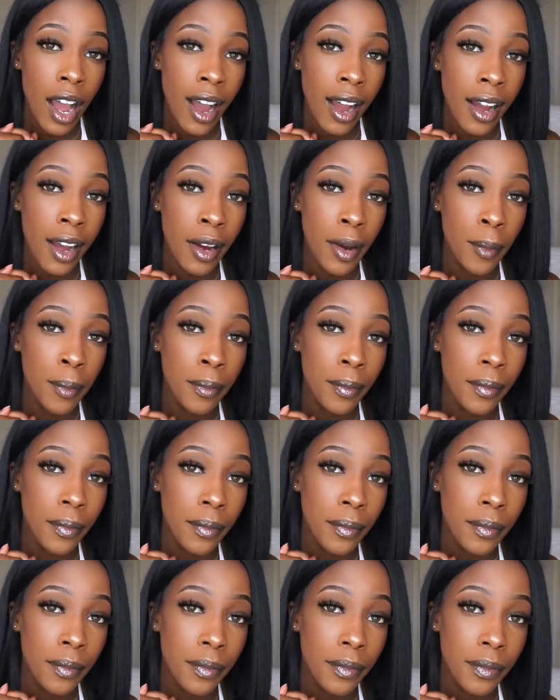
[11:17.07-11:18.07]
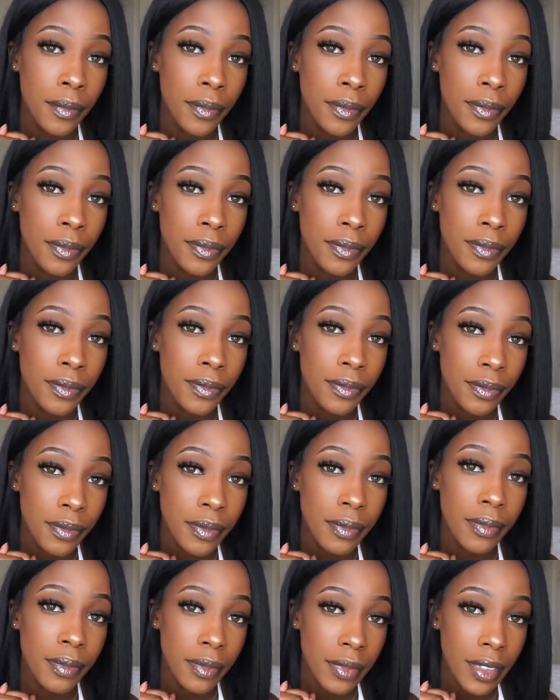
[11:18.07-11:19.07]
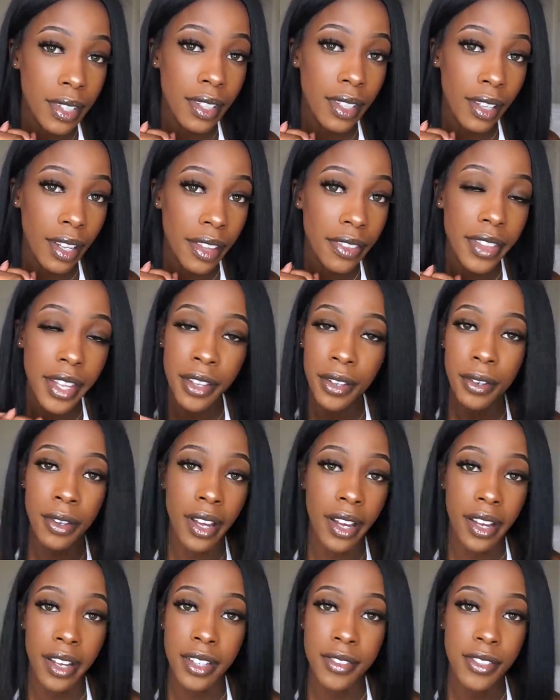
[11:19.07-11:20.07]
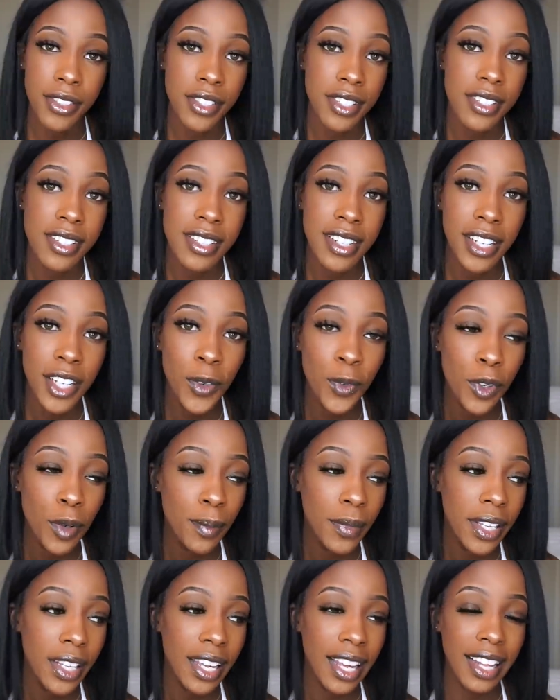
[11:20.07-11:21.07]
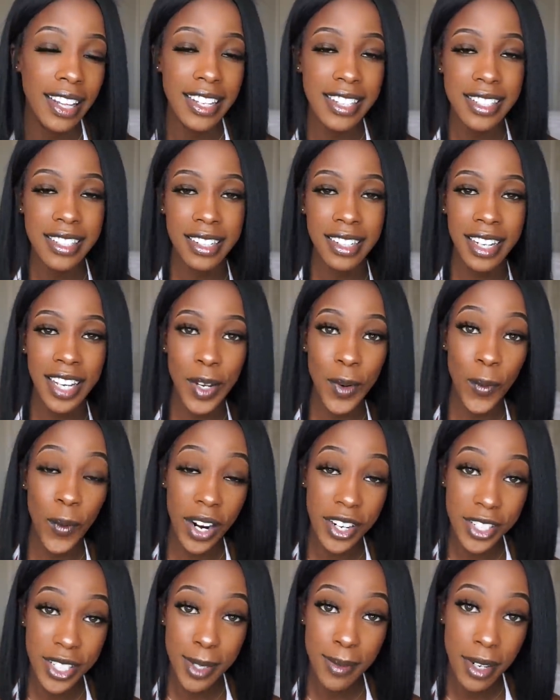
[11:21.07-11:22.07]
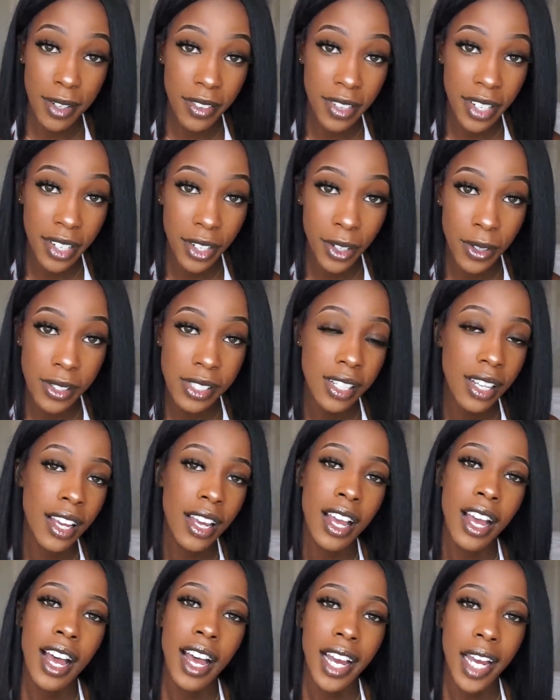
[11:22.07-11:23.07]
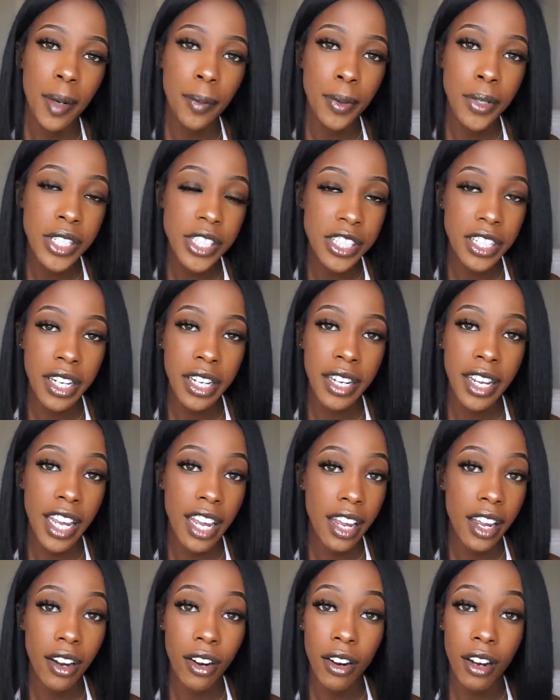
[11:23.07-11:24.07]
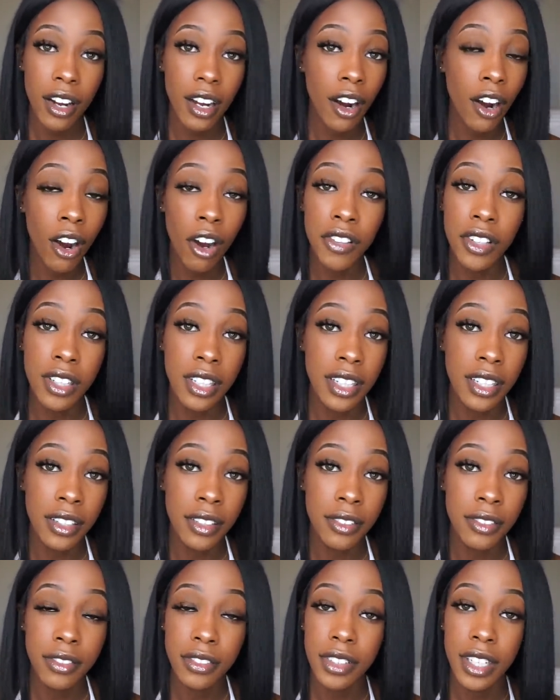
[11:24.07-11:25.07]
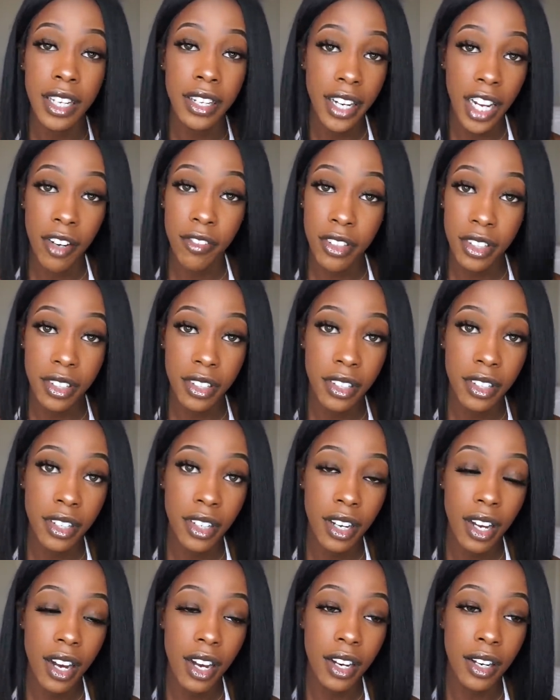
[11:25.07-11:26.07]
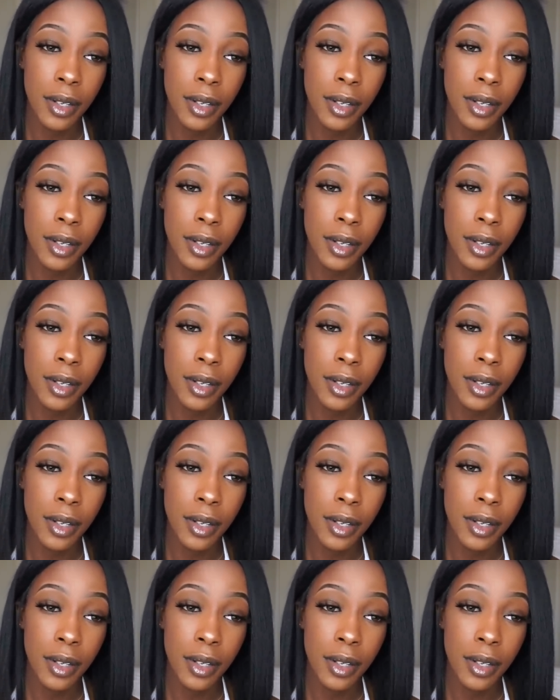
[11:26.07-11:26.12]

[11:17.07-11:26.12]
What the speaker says: Thank you guys for just sticking with me and listening and watching my videos. I appreciate all the love and everything.